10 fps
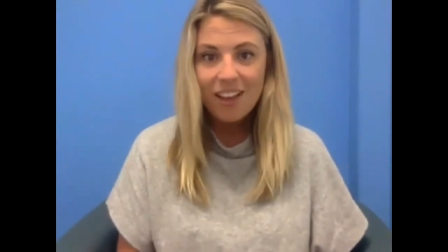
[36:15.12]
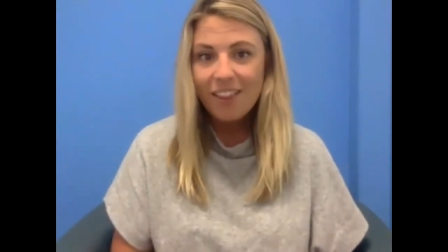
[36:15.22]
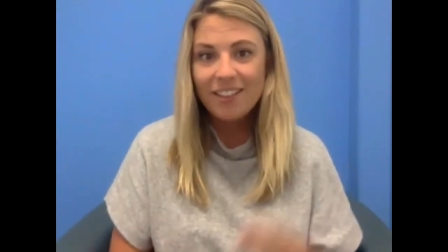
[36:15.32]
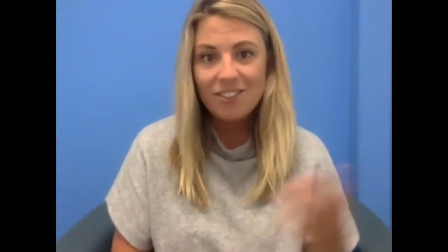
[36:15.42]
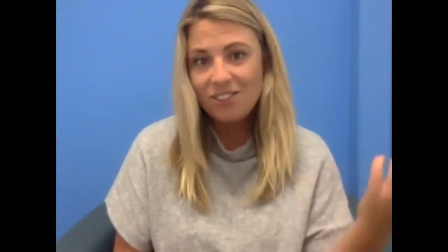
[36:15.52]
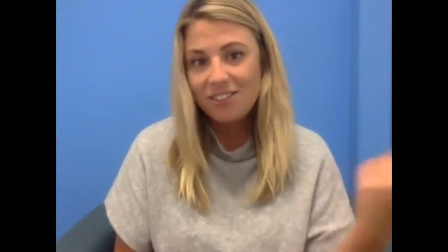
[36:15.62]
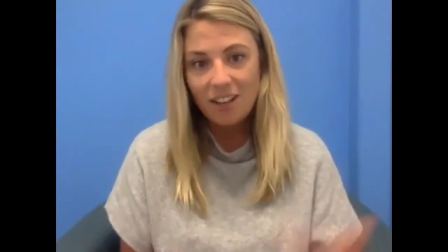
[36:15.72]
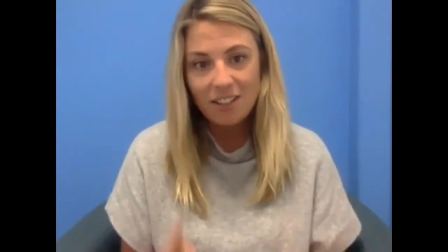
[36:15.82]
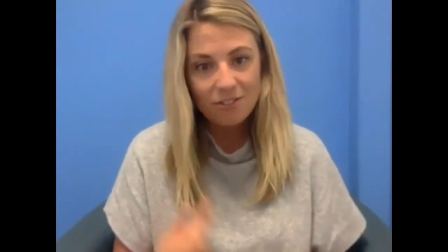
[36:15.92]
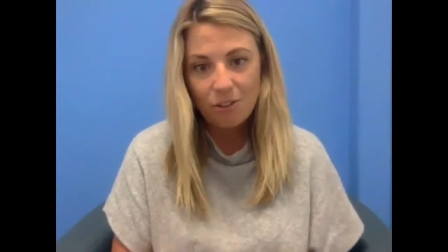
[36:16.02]
things just
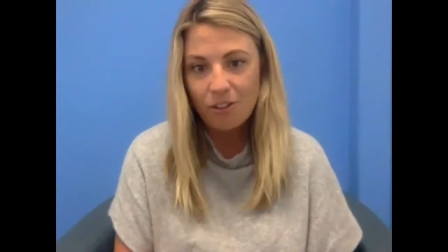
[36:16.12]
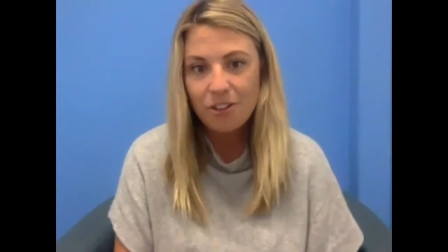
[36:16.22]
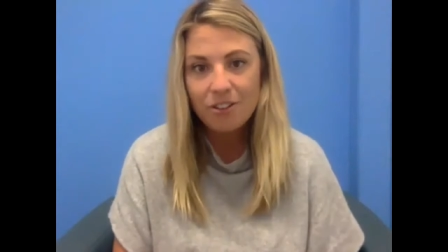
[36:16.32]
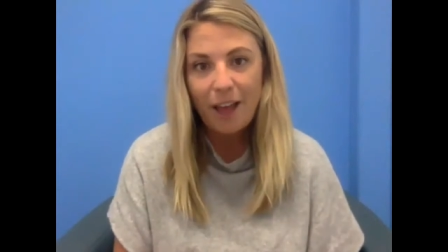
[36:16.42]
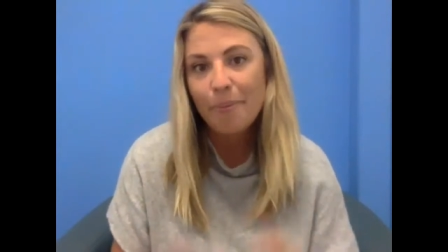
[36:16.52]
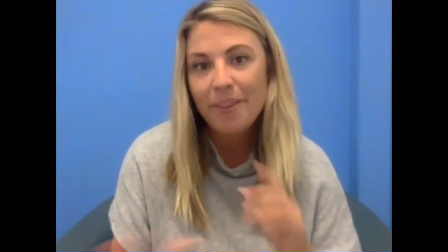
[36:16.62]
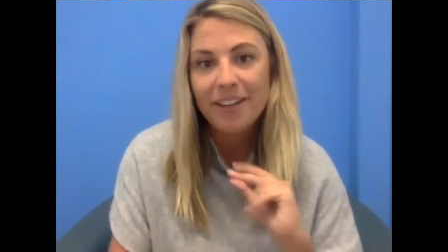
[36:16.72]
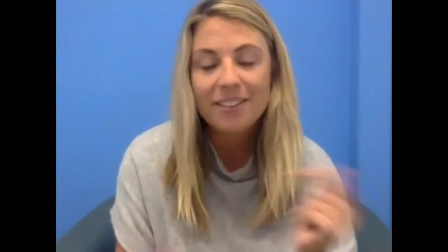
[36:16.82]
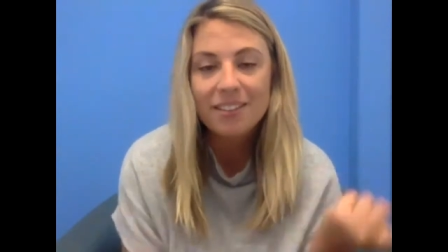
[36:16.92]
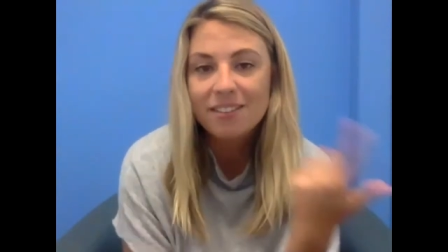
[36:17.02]
start to fall in your lap.
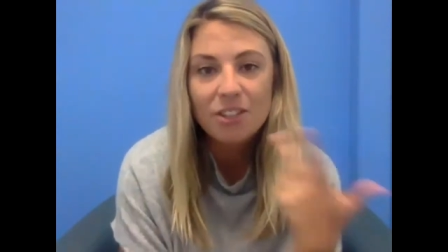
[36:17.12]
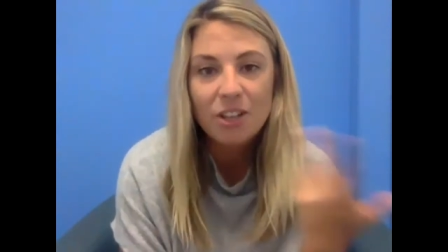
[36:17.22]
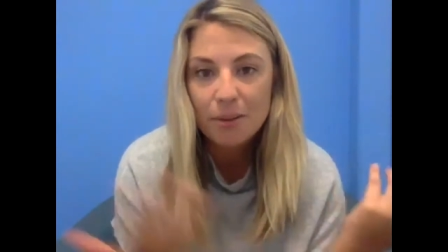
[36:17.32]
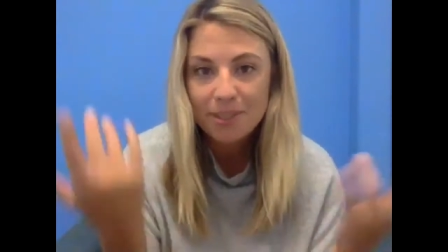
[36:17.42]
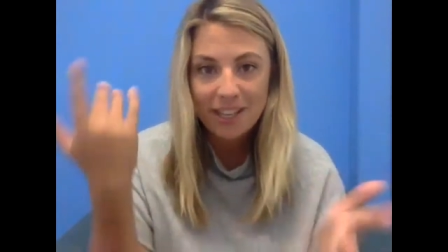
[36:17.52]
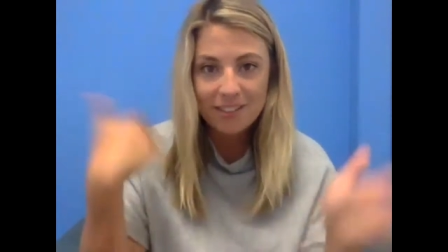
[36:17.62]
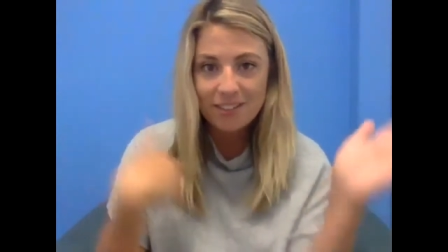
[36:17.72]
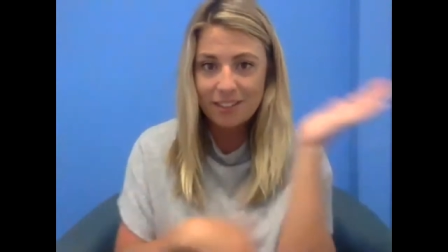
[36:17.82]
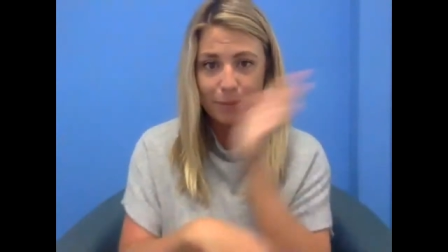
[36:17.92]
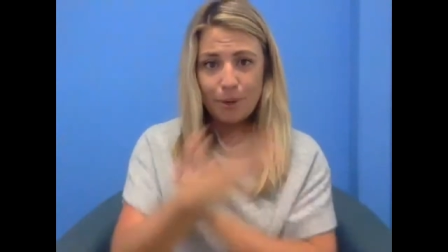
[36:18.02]
Things and circumstances
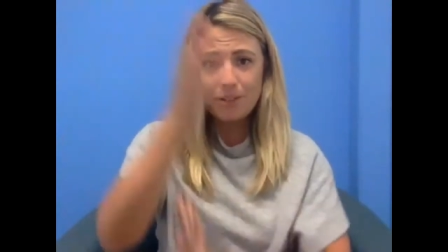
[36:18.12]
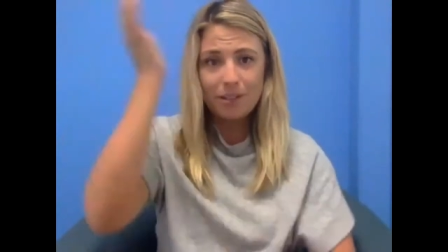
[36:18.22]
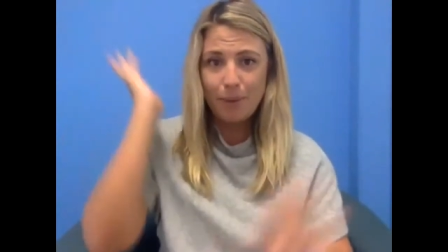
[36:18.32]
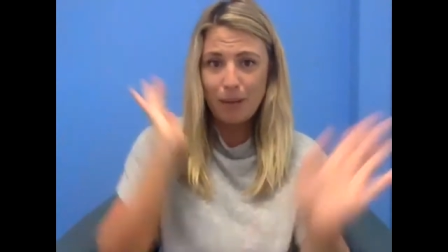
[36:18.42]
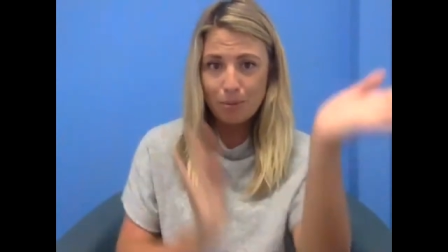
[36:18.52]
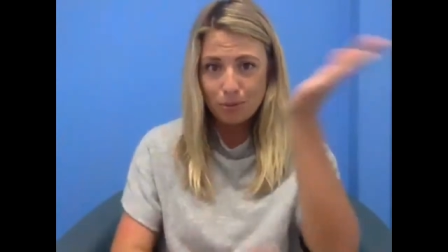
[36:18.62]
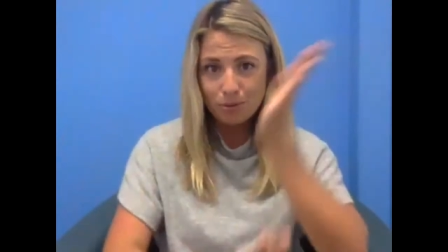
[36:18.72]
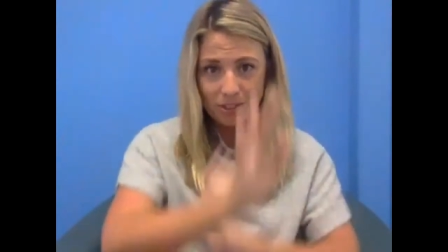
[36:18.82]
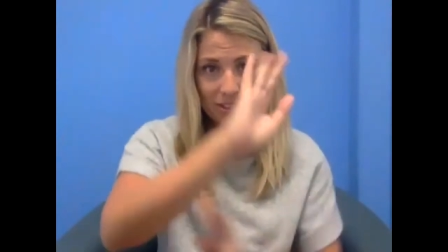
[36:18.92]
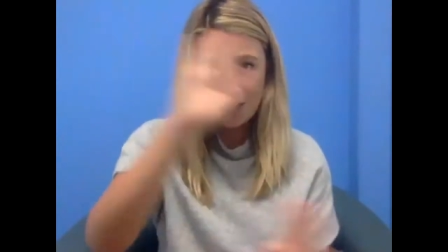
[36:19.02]
and experience and people will
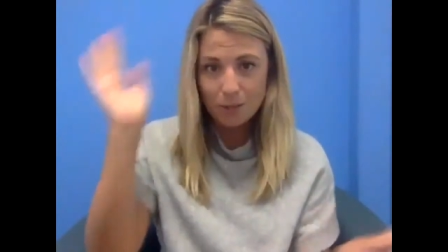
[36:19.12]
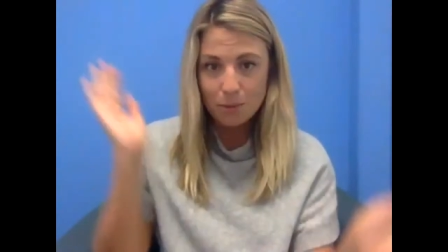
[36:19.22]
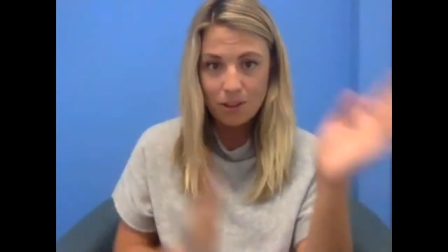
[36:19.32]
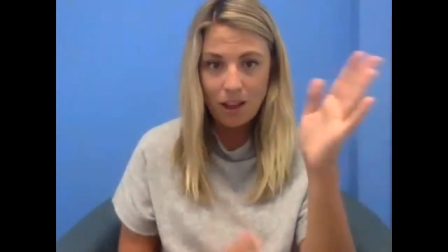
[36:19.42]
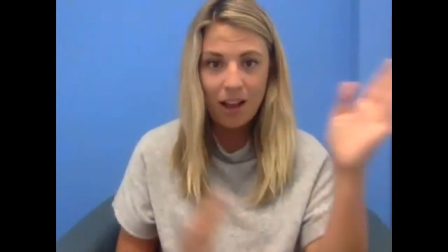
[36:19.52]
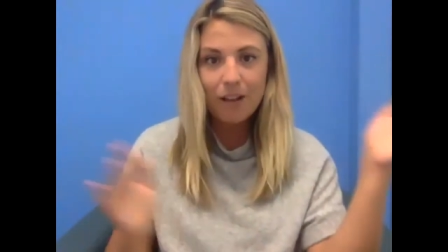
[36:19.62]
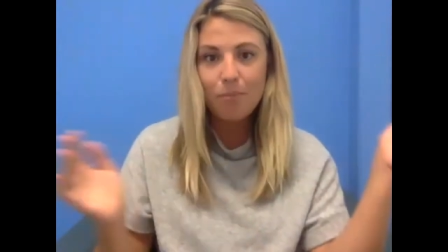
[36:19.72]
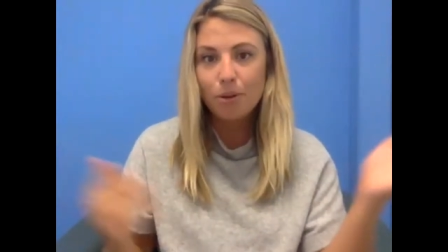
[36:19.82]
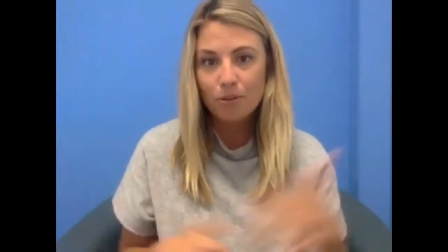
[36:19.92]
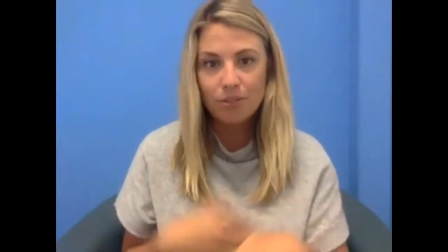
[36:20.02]
just start to align
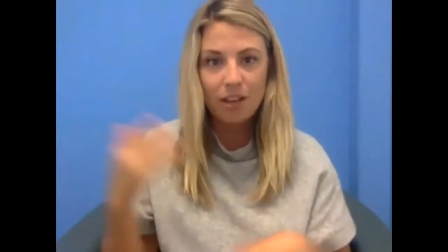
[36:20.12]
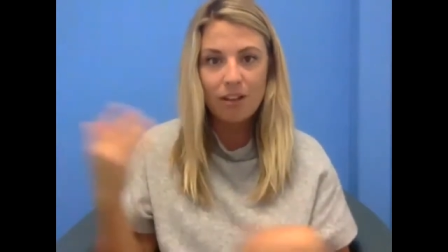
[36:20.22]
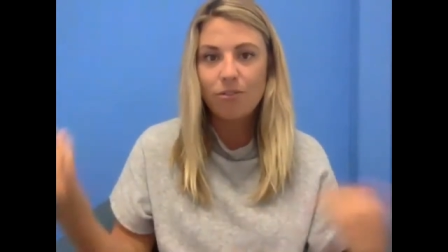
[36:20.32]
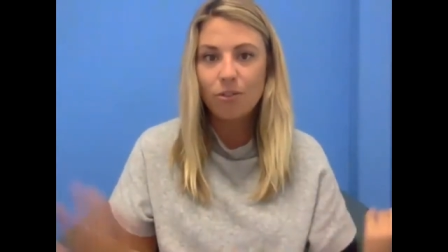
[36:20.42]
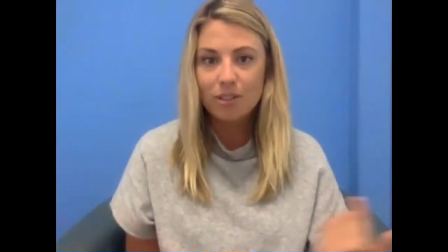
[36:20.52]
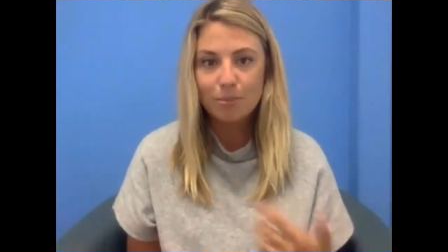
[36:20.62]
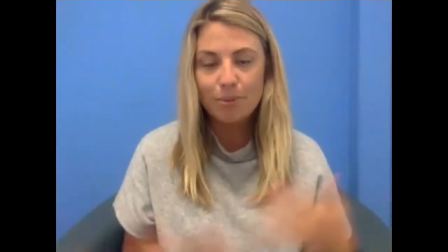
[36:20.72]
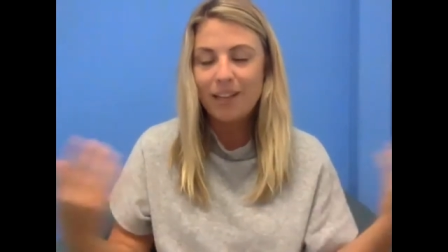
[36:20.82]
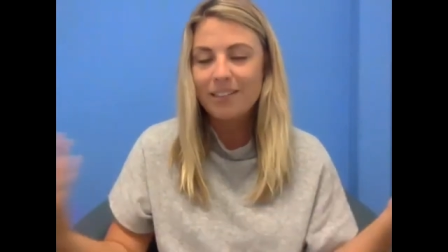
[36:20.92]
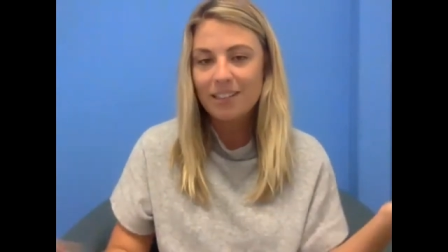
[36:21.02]
beautifully and fall into place.